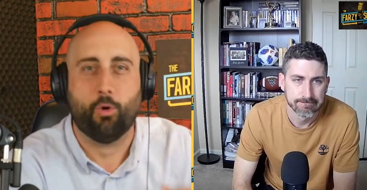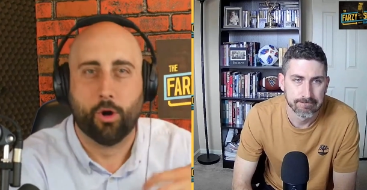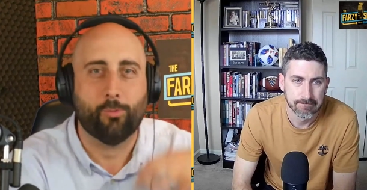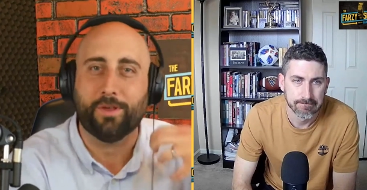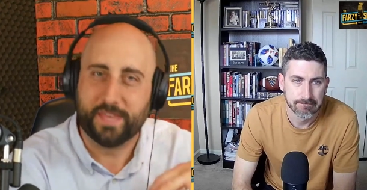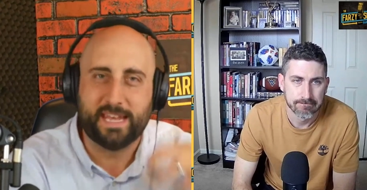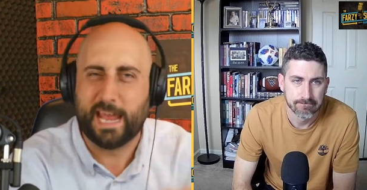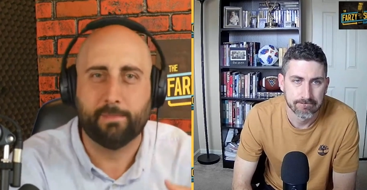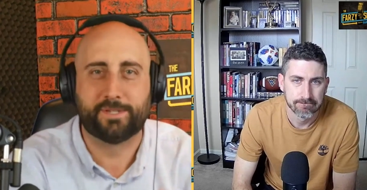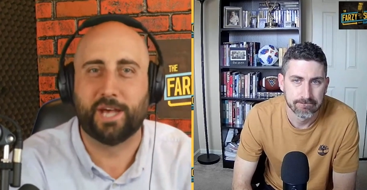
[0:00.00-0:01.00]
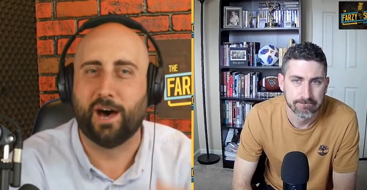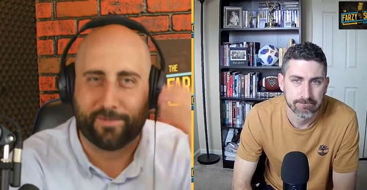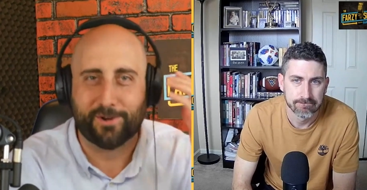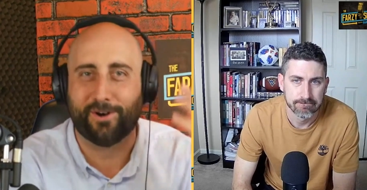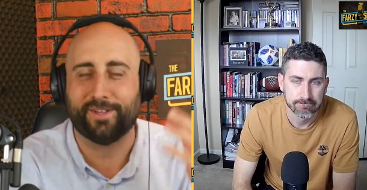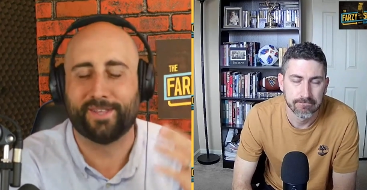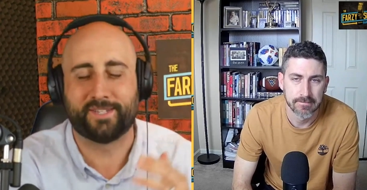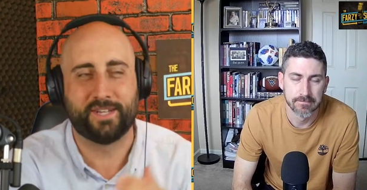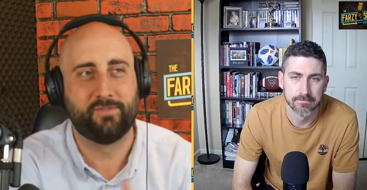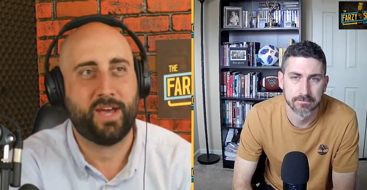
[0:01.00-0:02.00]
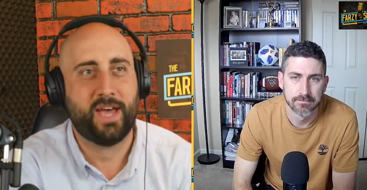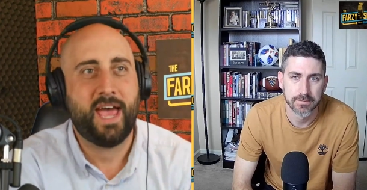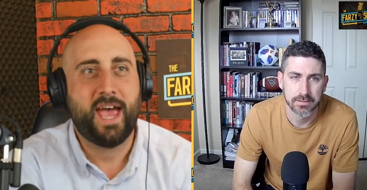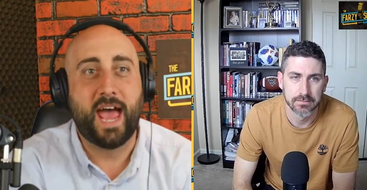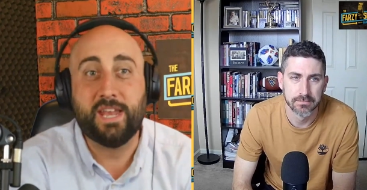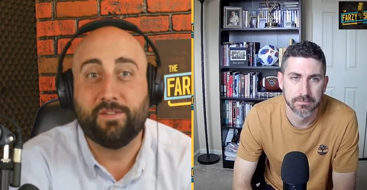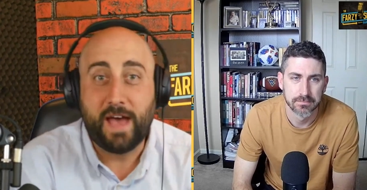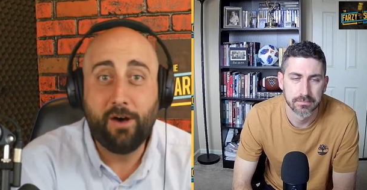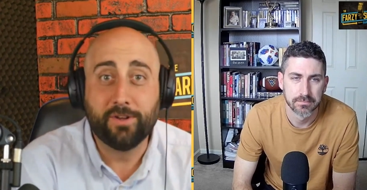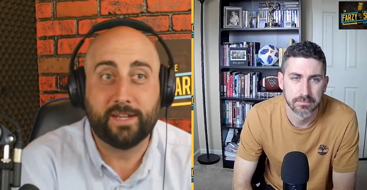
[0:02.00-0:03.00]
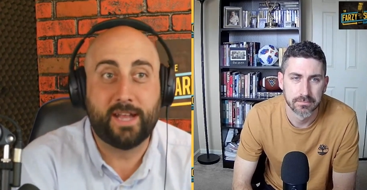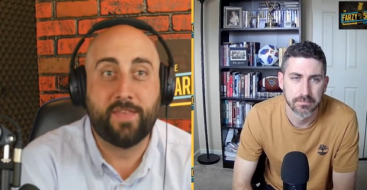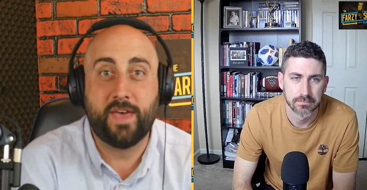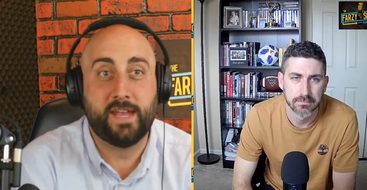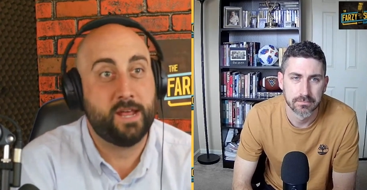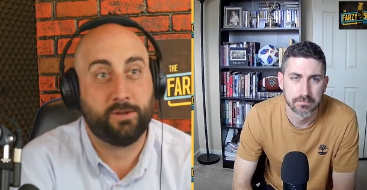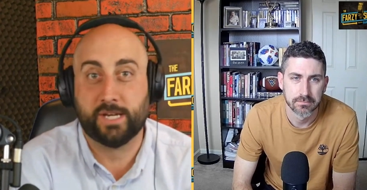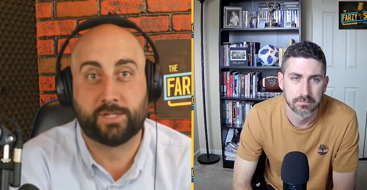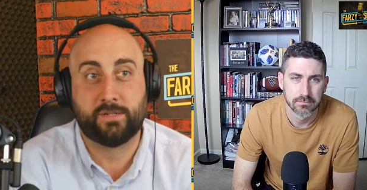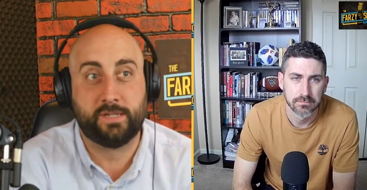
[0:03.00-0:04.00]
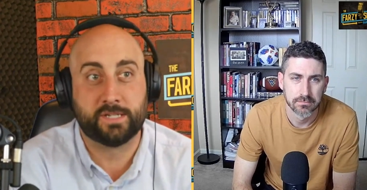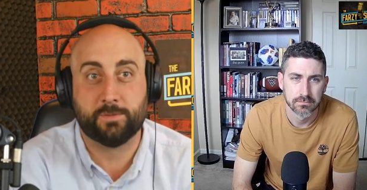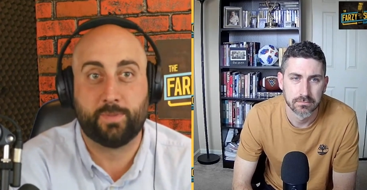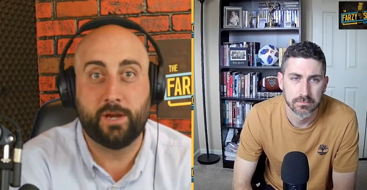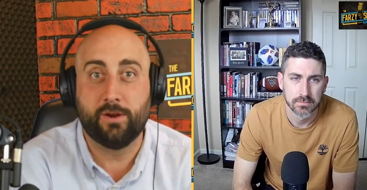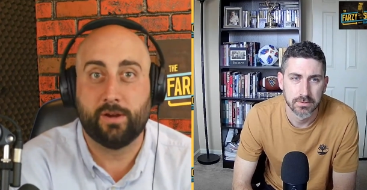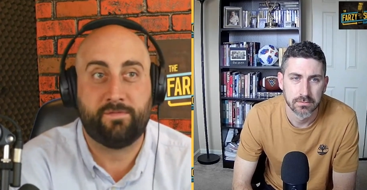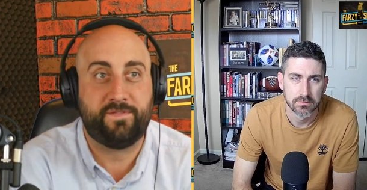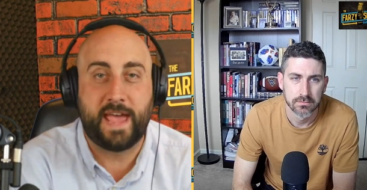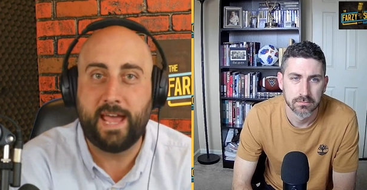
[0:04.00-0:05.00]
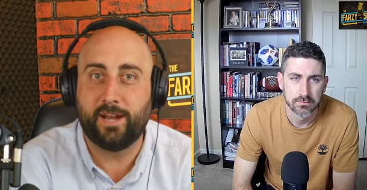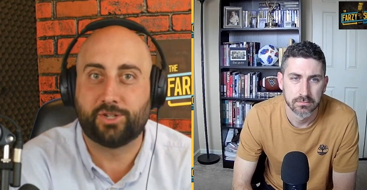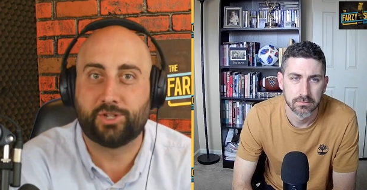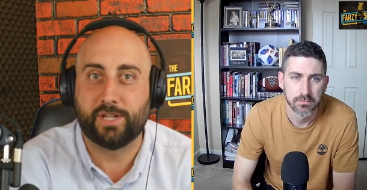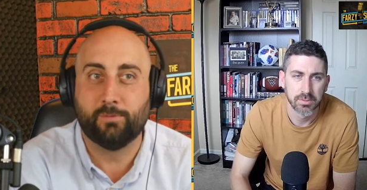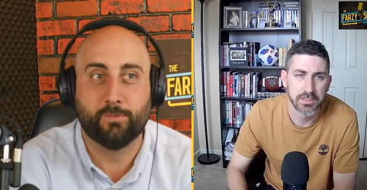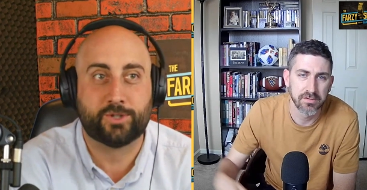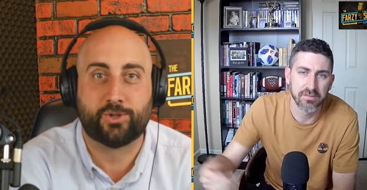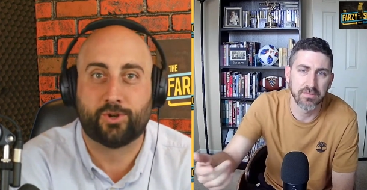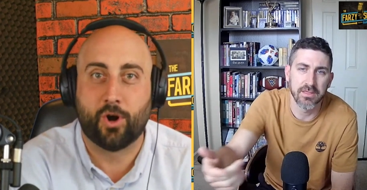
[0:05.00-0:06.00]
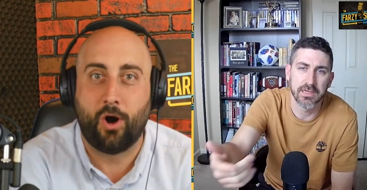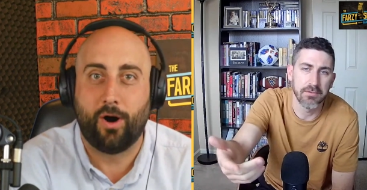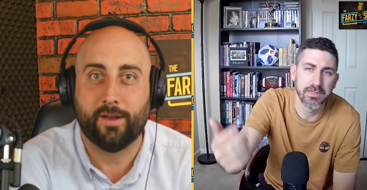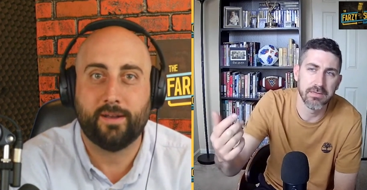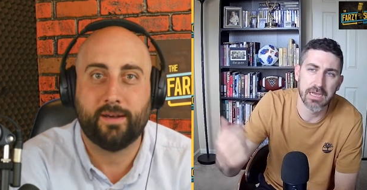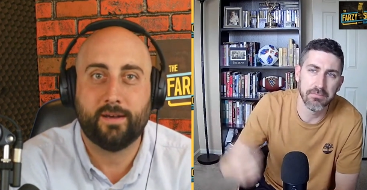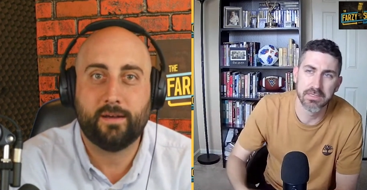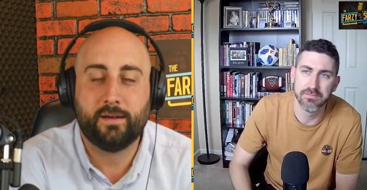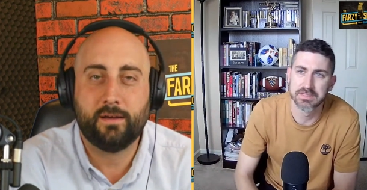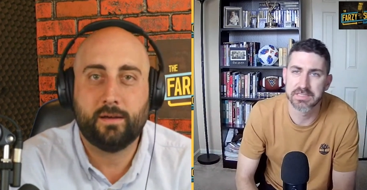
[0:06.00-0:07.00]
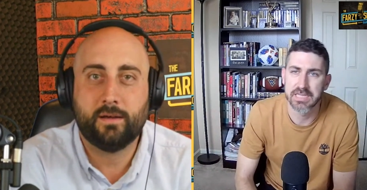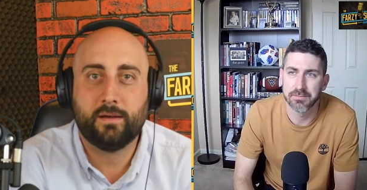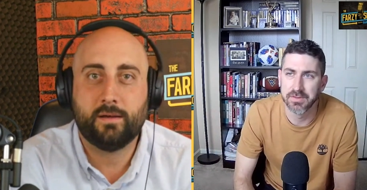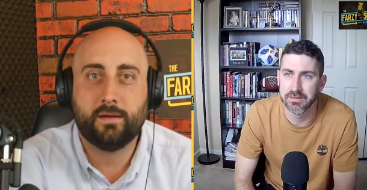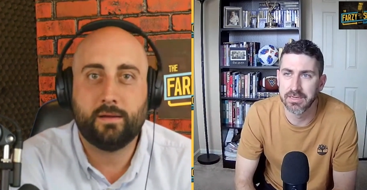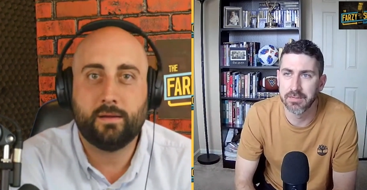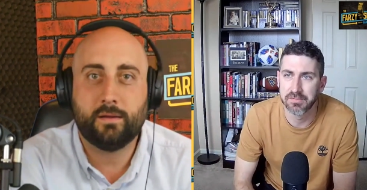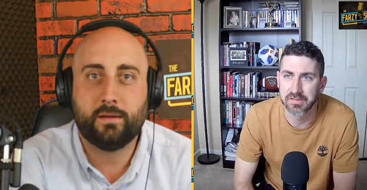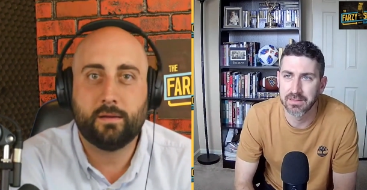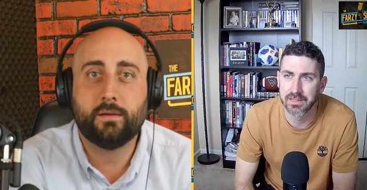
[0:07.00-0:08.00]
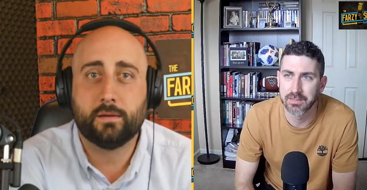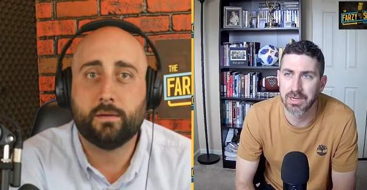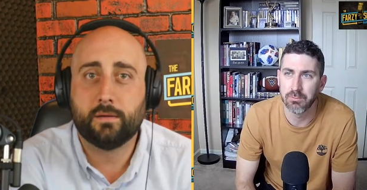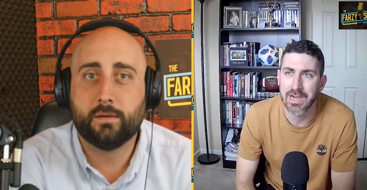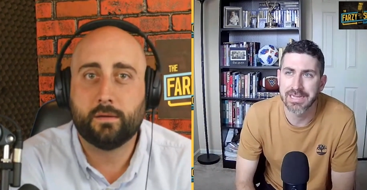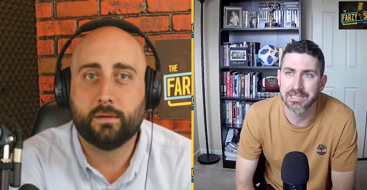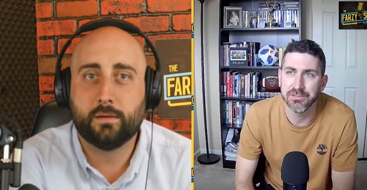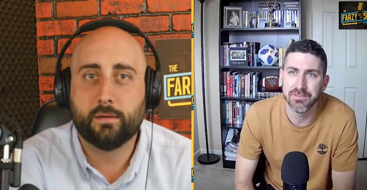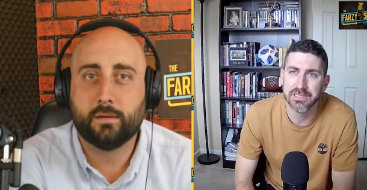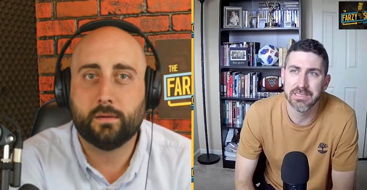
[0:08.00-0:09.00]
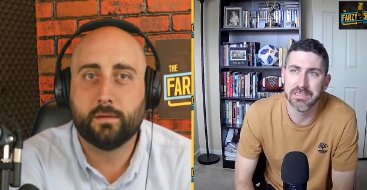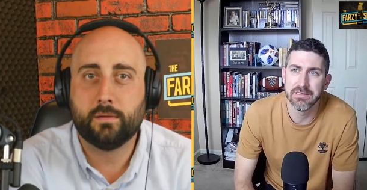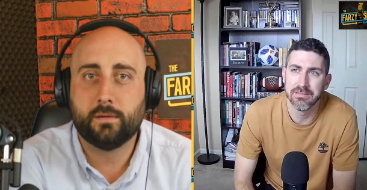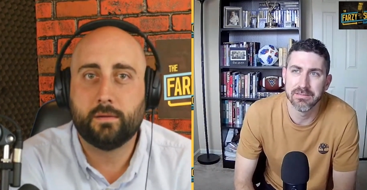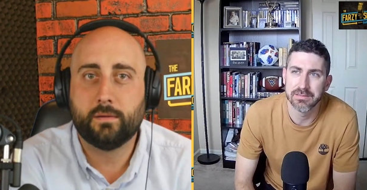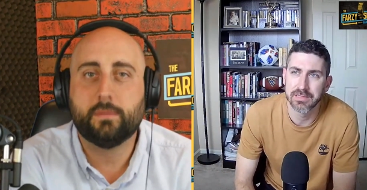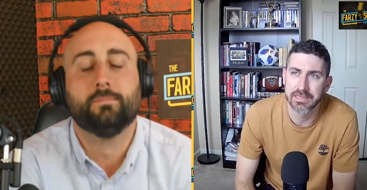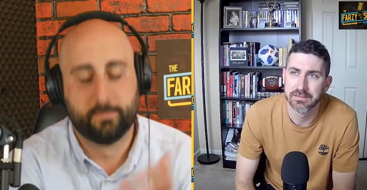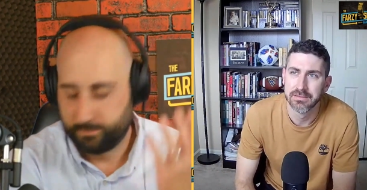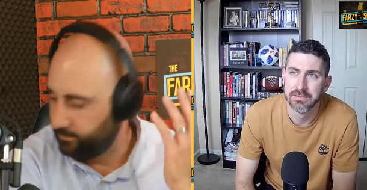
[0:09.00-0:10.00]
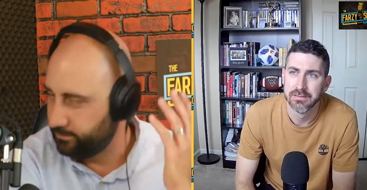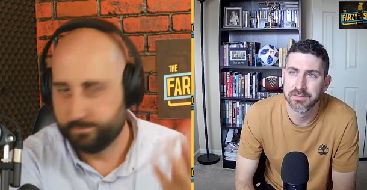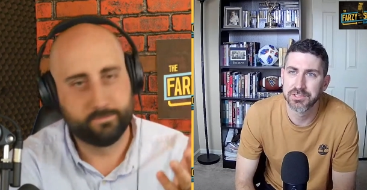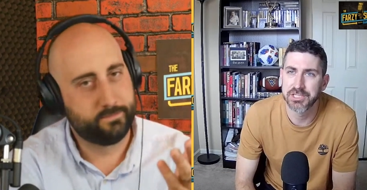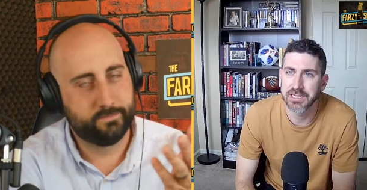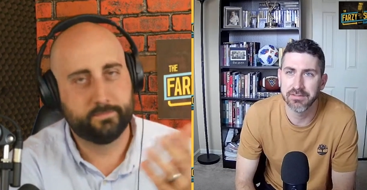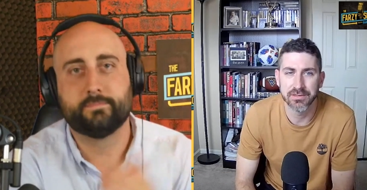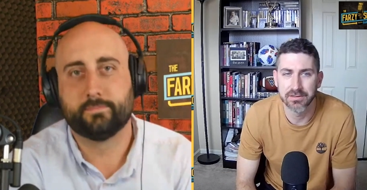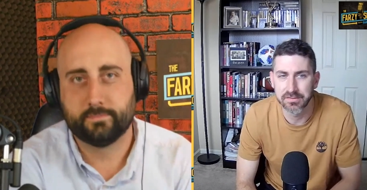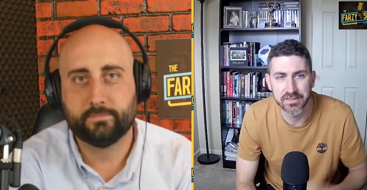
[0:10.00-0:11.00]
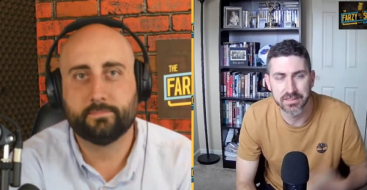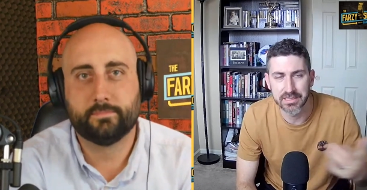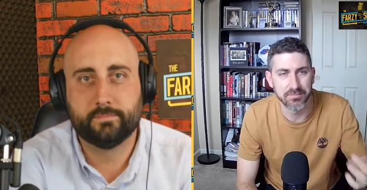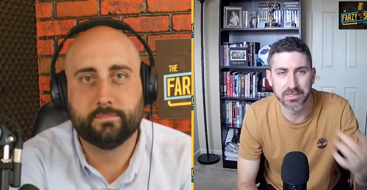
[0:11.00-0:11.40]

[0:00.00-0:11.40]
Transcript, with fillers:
Speaker 1: more within himself, you know, all that stuff. Yeah. Yeah. And you found it. And then it just disappeared. It vanished. It
Speaker 2: was But here's gone. The thing. I would, I would even stop you there, and I would say, like, why, why do you need, like, does Jalen Hurts need